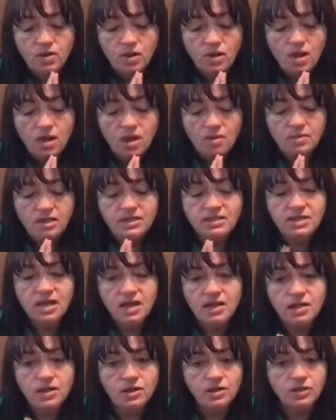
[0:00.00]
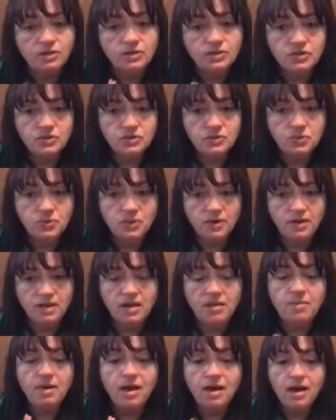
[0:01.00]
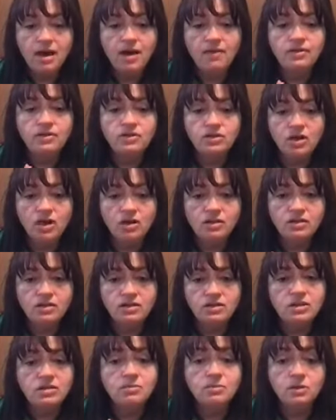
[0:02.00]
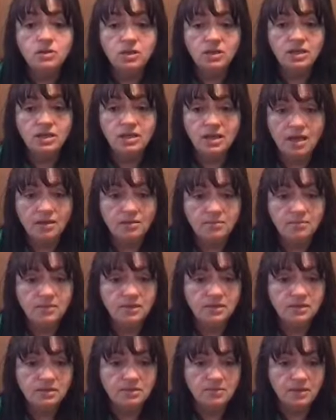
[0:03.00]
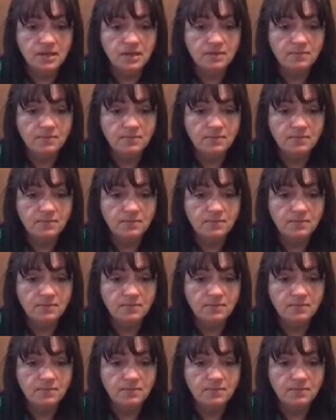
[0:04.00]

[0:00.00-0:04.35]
I'm going to tell you a little story about how the chocolate chip cookie came to be.